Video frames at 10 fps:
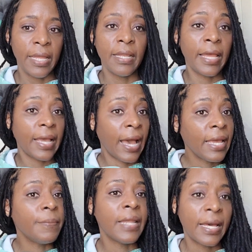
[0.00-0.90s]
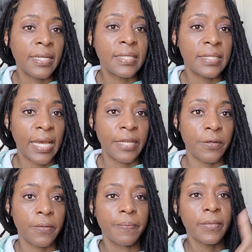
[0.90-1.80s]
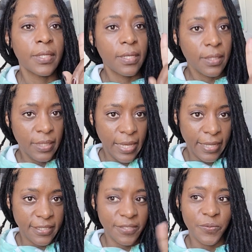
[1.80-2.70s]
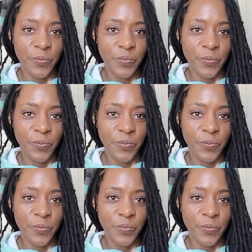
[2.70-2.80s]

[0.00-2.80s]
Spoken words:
And like, I am not a designer yet.